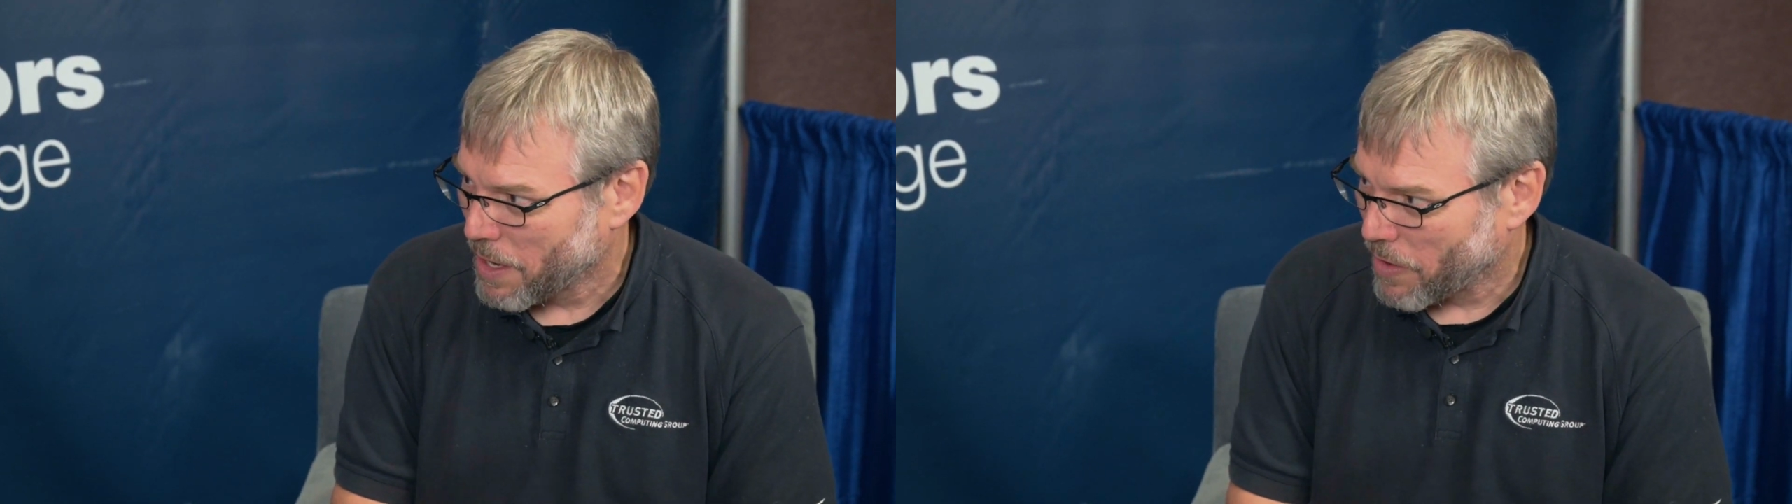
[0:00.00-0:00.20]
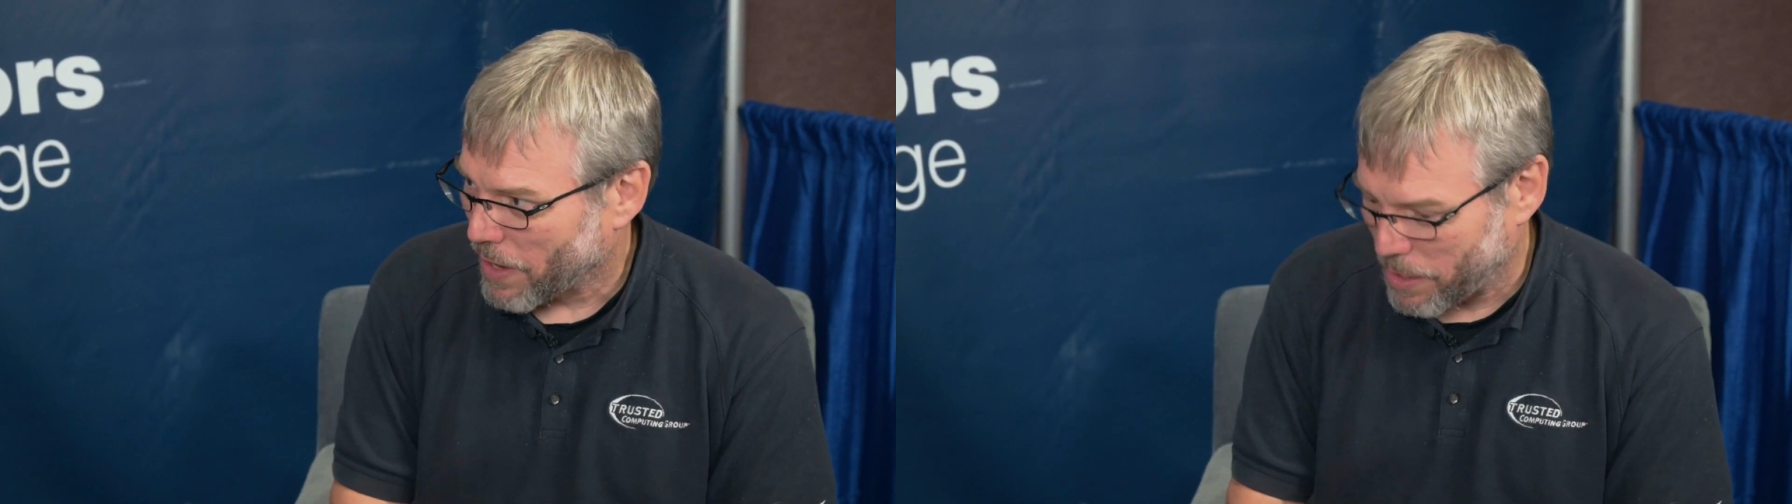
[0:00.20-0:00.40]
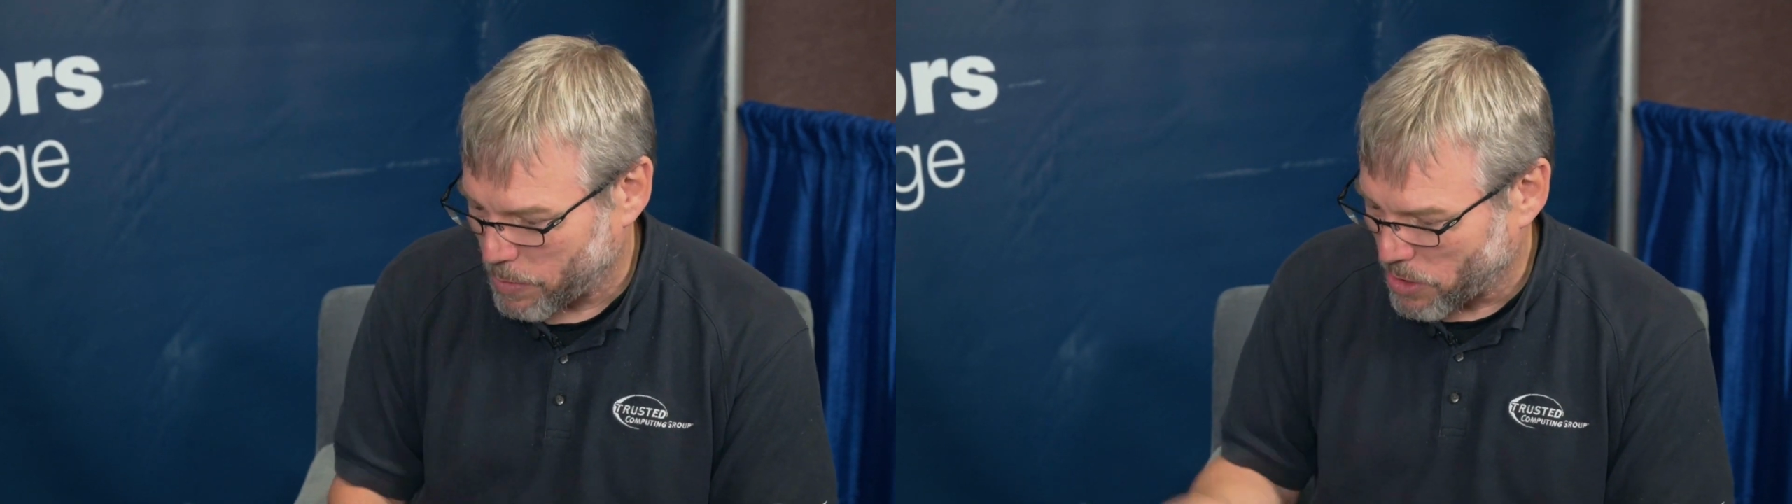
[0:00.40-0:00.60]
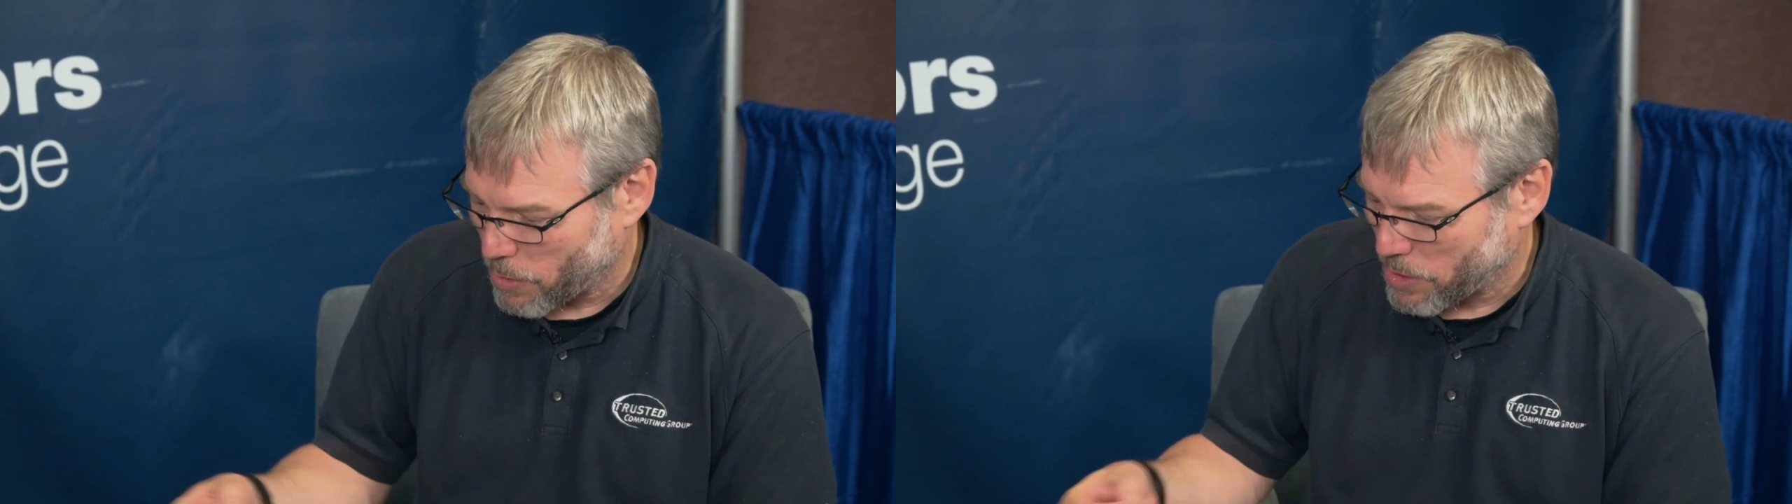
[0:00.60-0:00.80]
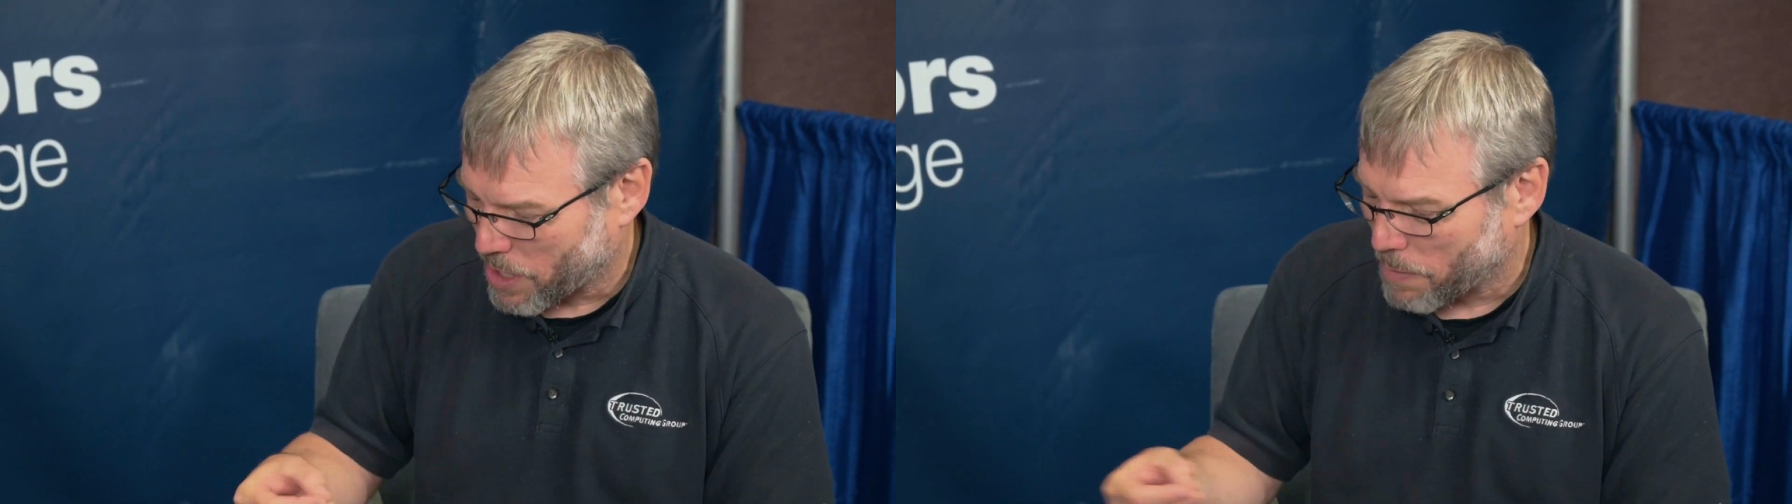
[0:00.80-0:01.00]
Right? It was
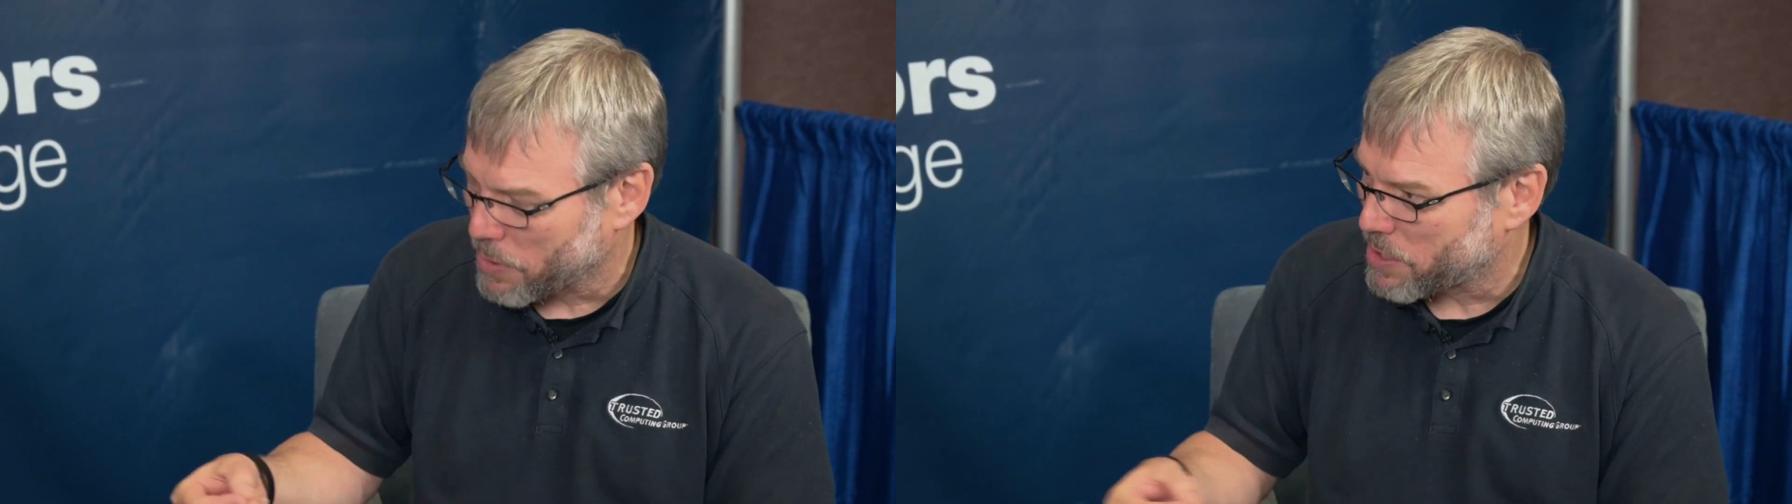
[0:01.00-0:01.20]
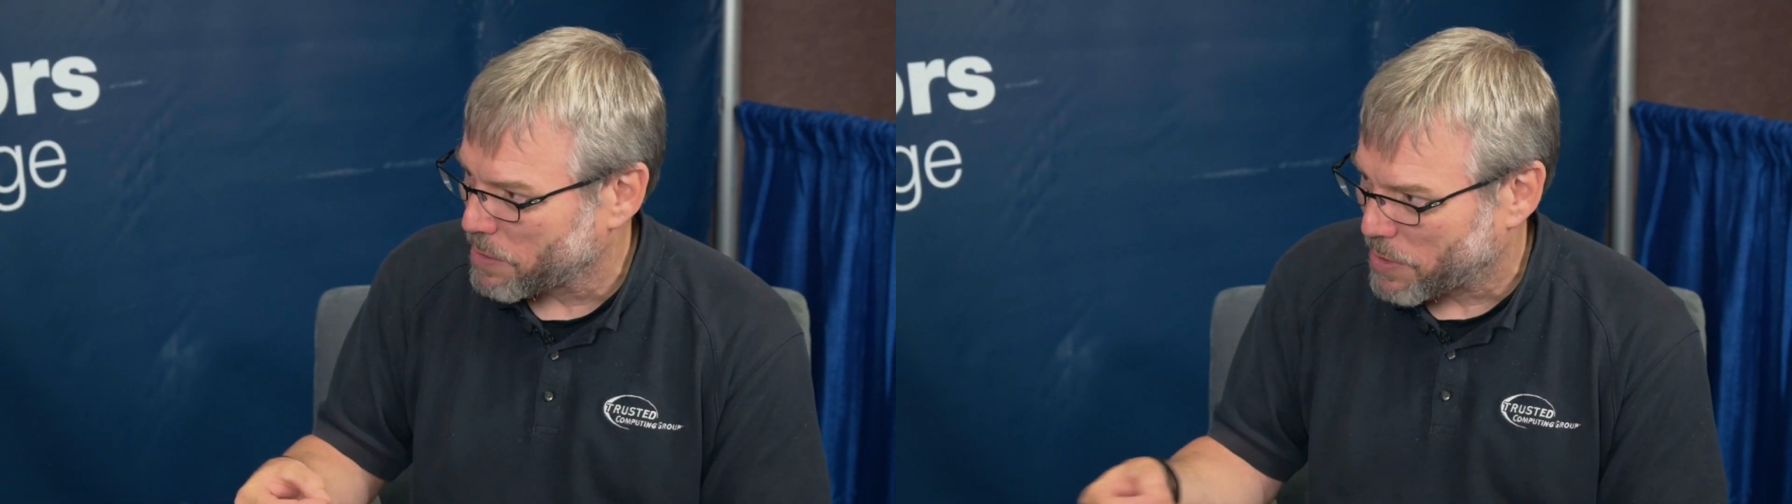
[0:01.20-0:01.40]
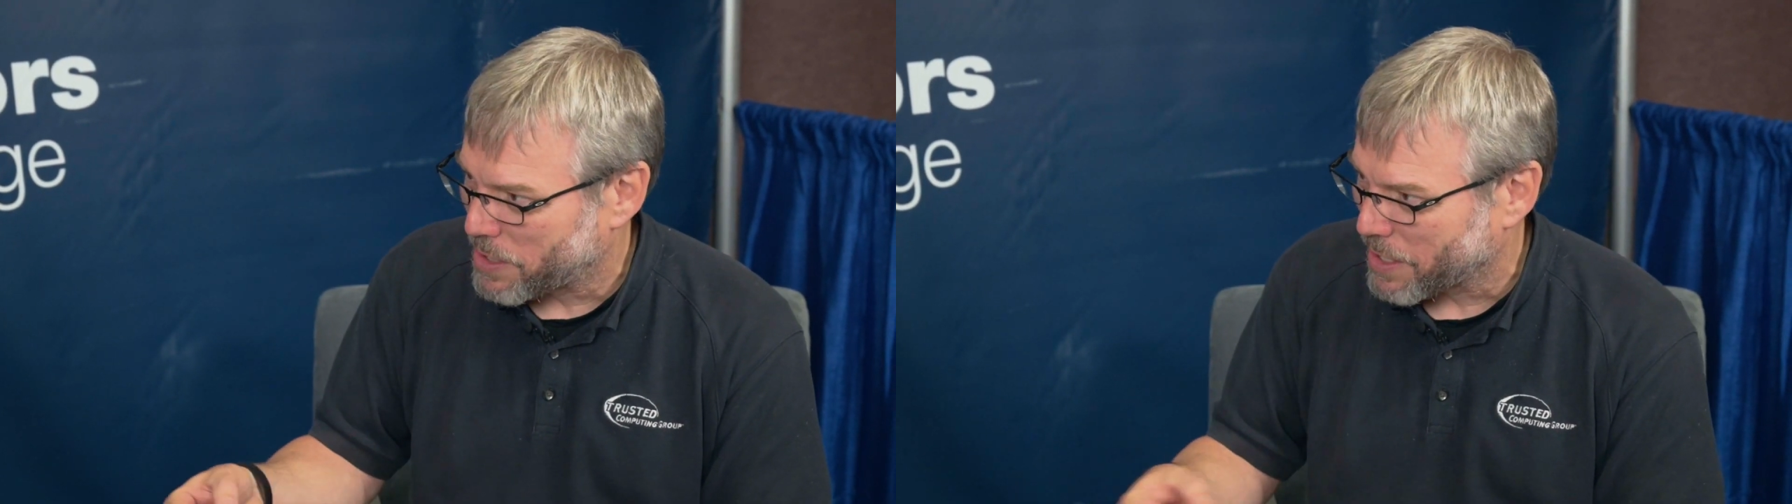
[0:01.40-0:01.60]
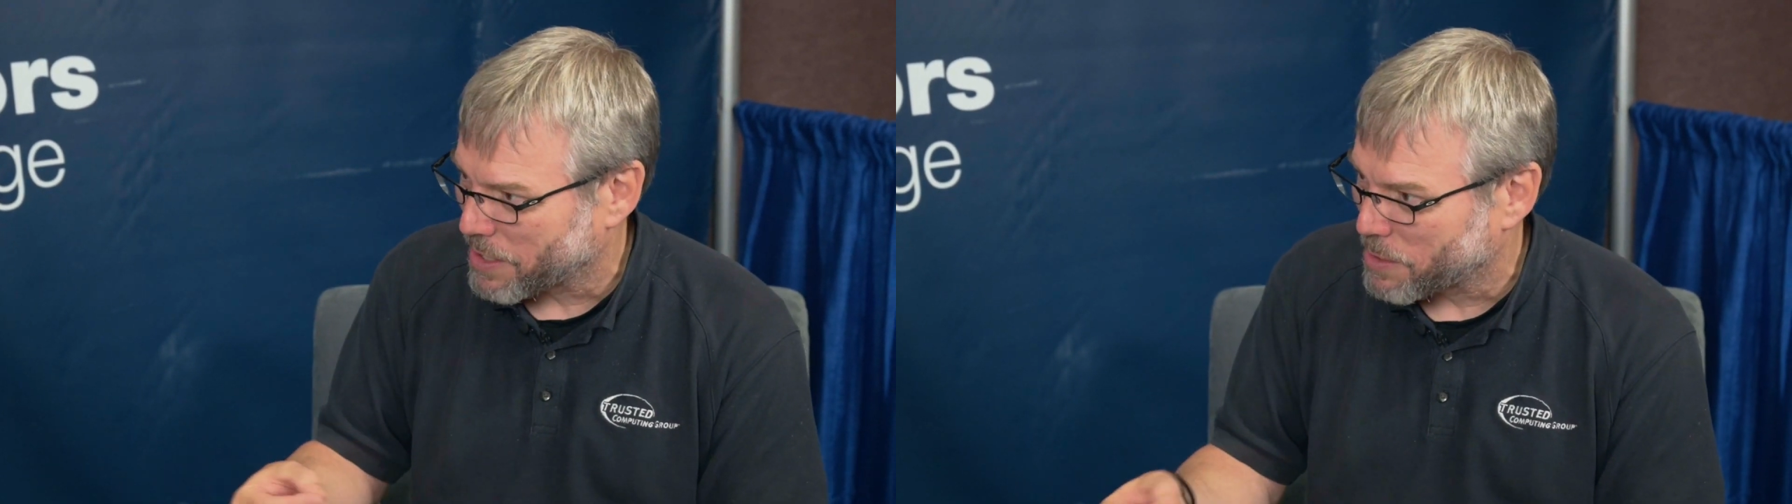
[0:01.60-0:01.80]
always cumbersome to stick a